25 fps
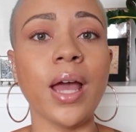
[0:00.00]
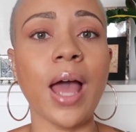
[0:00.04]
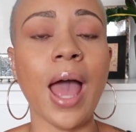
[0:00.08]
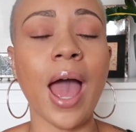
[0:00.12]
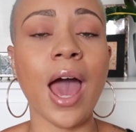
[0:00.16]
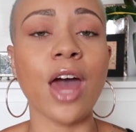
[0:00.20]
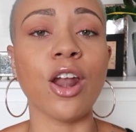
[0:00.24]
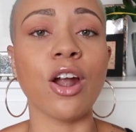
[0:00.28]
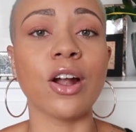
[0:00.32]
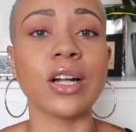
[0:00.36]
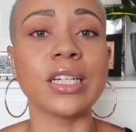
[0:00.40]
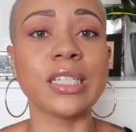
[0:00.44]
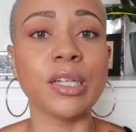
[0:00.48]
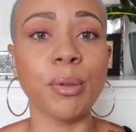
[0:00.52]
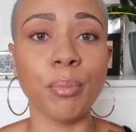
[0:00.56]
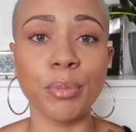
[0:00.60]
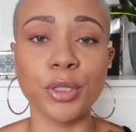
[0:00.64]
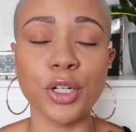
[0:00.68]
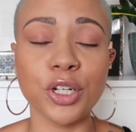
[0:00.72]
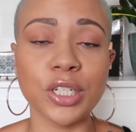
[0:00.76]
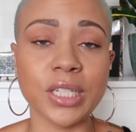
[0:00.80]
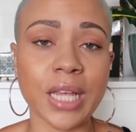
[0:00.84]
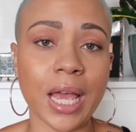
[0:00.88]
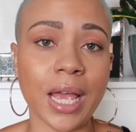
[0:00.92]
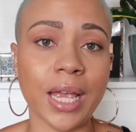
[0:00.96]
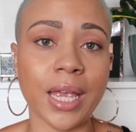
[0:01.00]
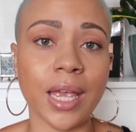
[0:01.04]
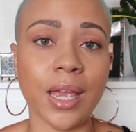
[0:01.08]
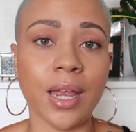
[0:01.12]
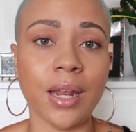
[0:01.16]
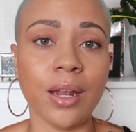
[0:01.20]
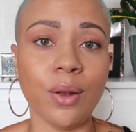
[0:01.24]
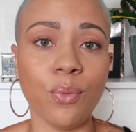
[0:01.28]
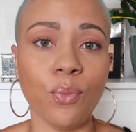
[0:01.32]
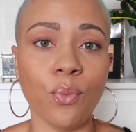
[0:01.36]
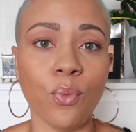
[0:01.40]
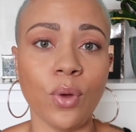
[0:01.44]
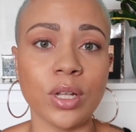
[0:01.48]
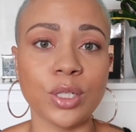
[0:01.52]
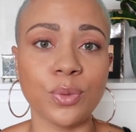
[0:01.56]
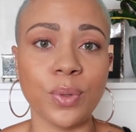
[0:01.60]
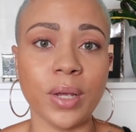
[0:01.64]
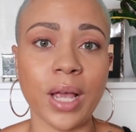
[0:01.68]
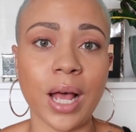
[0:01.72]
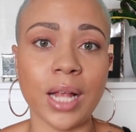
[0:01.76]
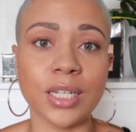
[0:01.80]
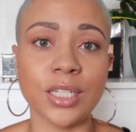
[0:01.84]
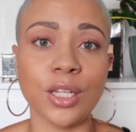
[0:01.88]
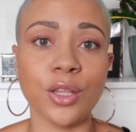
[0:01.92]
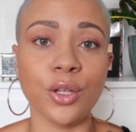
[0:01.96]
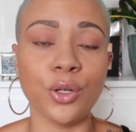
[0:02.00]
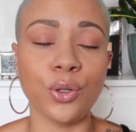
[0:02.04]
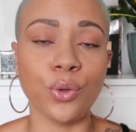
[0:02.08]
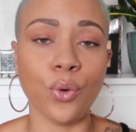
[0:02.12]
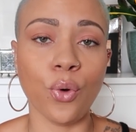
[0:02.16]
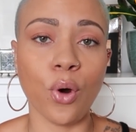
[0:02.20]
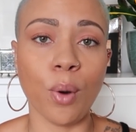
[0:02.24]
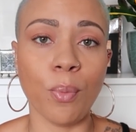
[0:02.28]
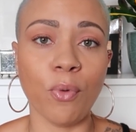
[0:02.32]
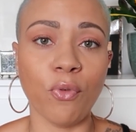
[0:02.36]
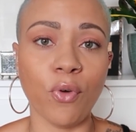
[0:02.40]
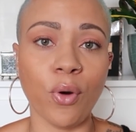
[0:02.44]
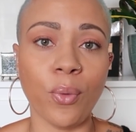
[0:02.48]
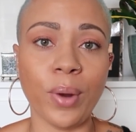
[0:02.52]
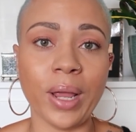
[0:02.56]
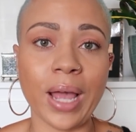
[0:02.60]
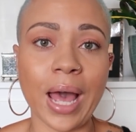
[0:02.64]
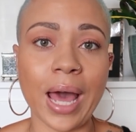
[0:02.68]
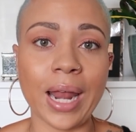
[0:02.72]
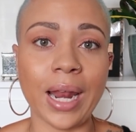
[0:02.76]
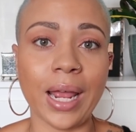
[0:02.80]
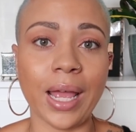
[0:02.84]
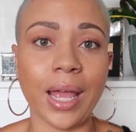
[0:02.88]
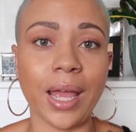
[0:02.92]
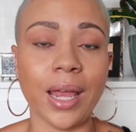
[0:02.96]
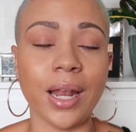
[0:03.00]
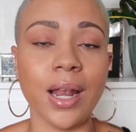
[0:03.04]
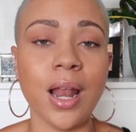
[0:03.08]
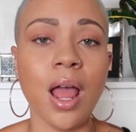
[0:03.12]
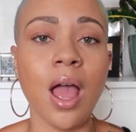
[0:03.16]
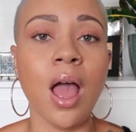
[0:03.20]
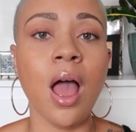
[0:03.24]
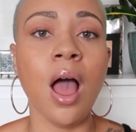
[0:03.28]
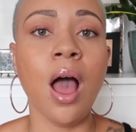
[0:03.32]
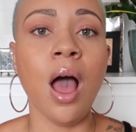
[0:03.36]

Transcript: had our temperatures taken once we got to the door before we got in.